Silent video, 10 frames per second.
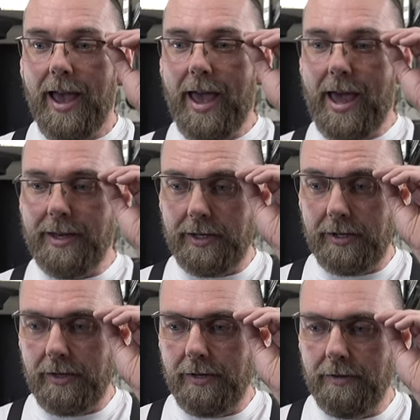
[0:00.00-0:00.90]
And
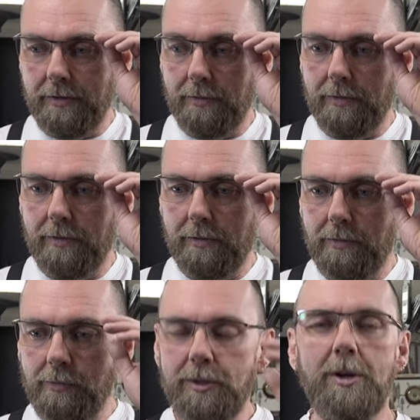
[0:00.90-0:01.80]

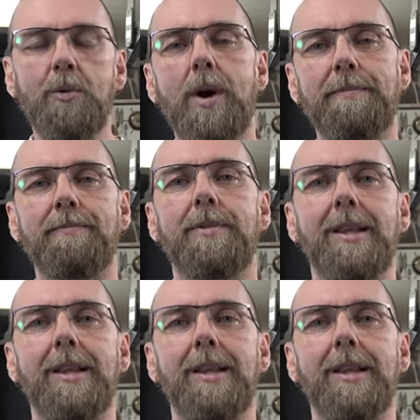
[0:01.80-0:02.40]
well, you know what?